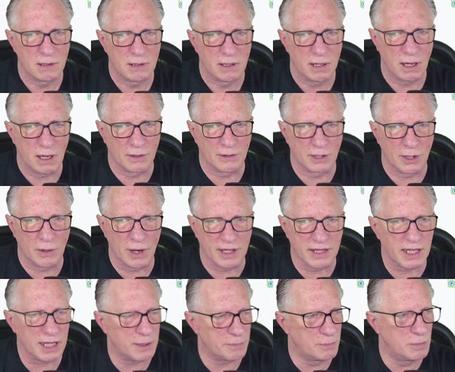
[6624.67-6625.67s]
although I
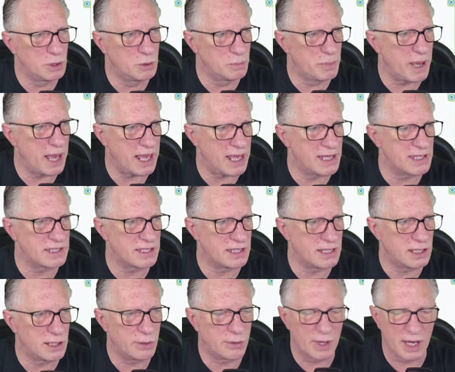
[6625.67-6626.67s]
think MoonPay is in the
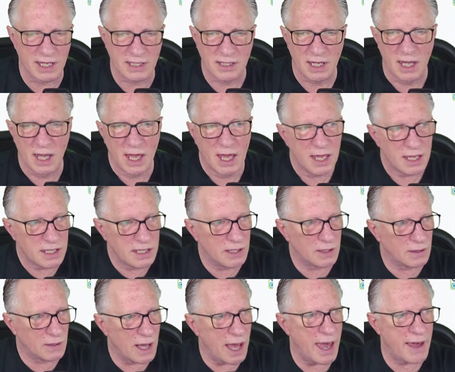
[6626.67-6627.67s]
U.S.
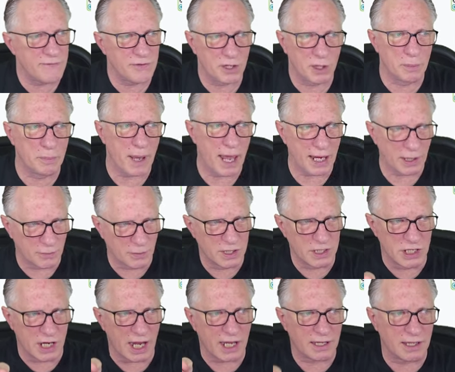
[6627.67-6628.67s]
You'll have your bank
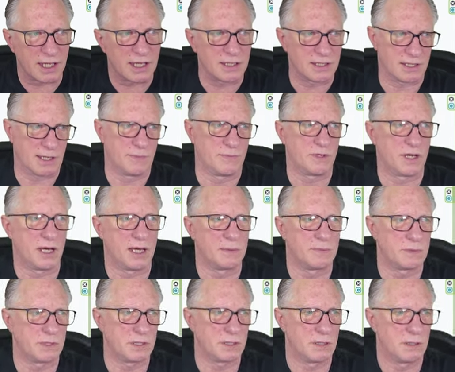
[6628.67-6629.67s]
reject these
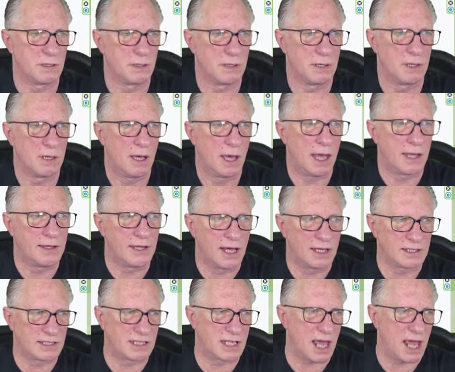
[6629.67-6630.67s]
sometimes and they'll
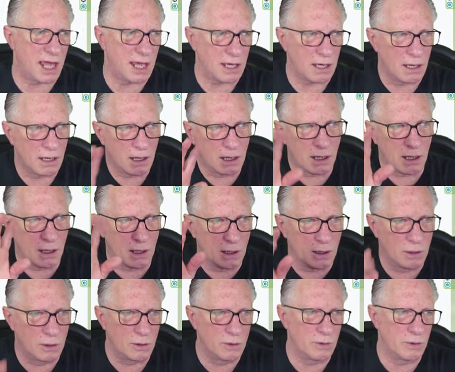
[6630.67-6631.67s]
say,
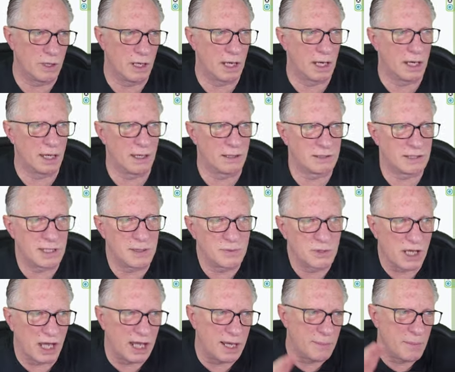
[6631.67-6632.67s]
seems
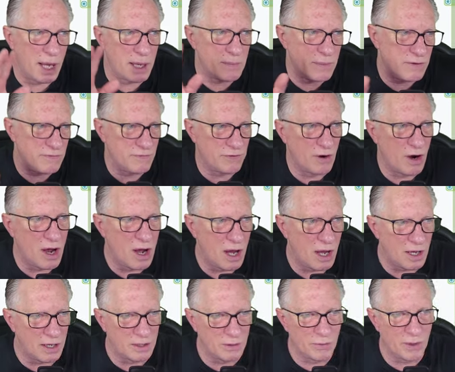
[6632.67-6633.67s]
like it might be
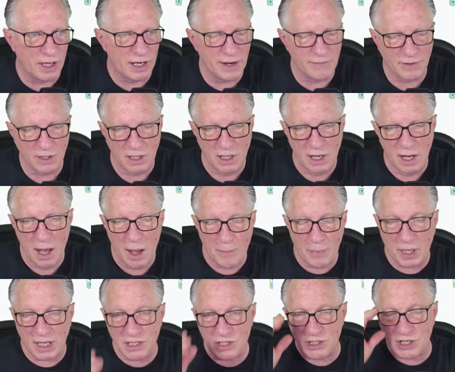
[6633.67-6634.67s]
fraud or whatever.
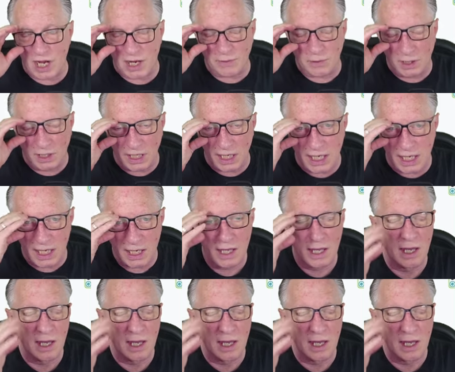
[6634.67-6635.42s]
But generally,